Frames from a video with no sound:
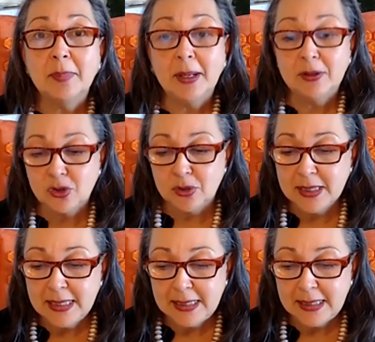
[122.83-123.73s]
talk
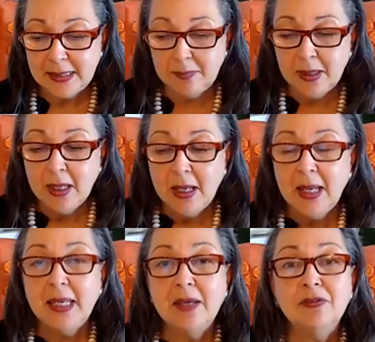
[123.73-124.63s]
about your team.
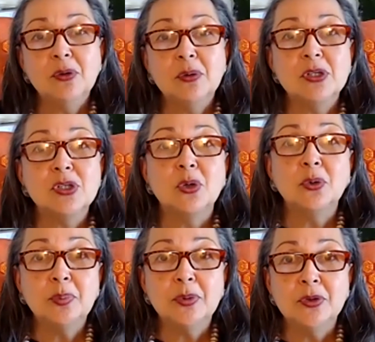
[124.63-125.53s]
If you're
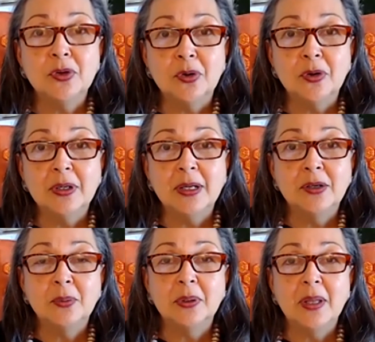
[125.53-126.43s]
a
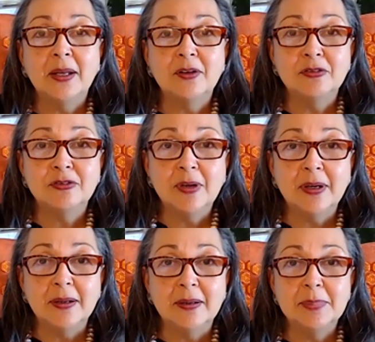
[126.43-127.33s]
solopreneur, and I know a lot
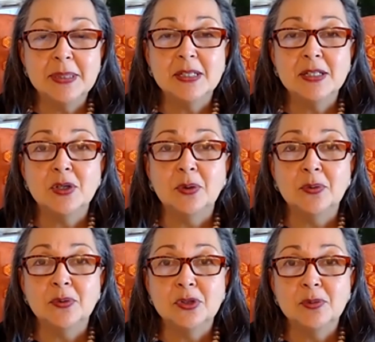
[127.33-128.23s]
of
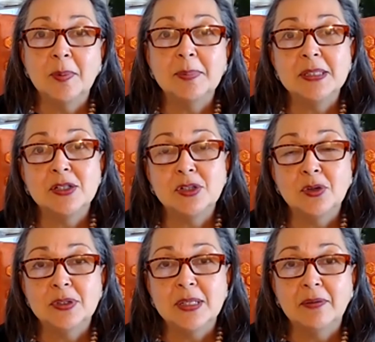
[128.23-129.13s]
business owners, women
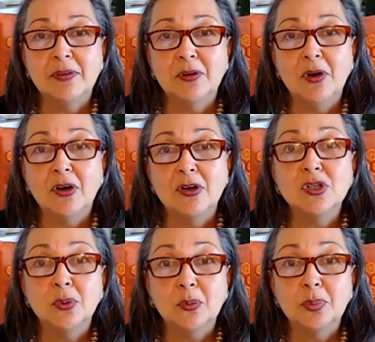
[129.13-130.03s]
business owners out
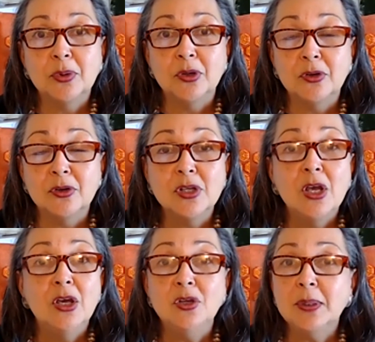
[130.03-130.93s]
there are
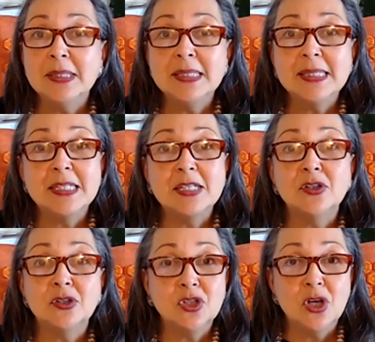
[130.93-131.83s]
solopreneurs, you can
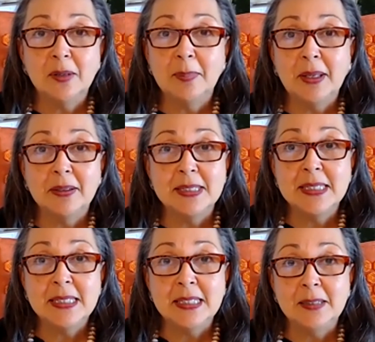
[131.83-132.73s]
still talk
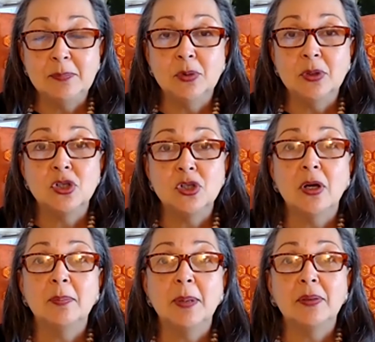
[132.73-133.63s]
about a team. You
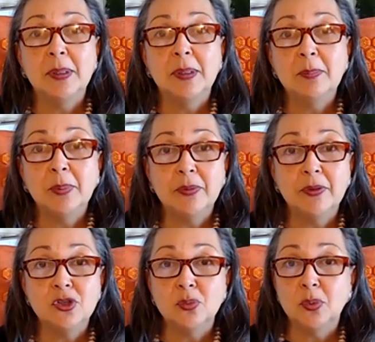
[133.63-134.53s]
can talk about the
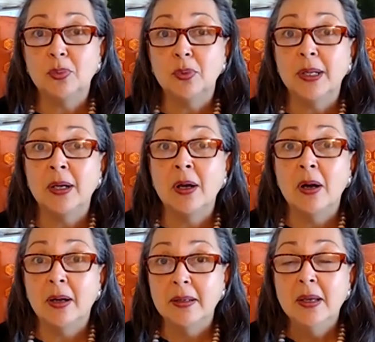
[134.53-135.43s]
people that you will
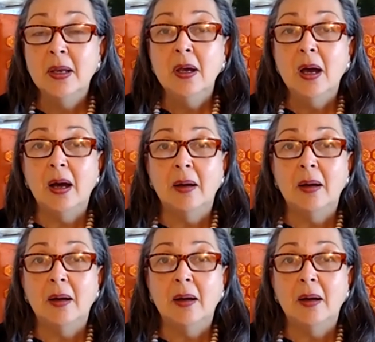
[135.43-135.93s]
bring on